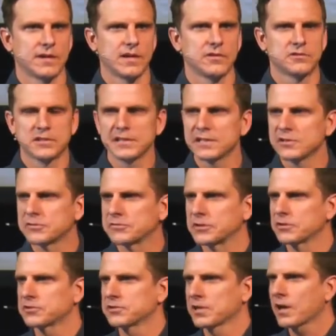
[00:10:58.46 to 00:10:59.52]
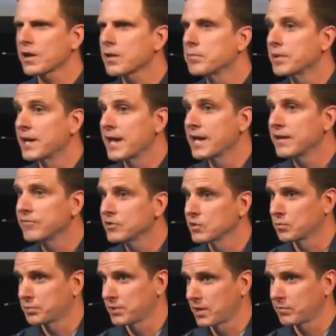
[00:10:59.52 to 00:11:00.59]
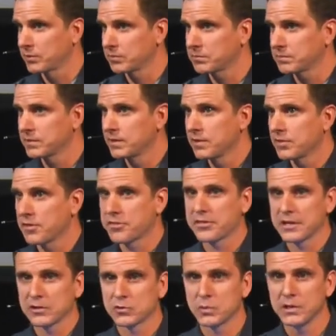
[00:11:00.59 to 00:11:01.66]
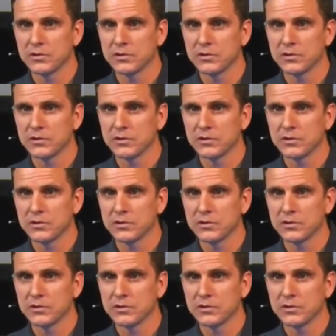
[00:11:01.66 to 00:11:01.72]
Sin is first not a behavioral problem, the things we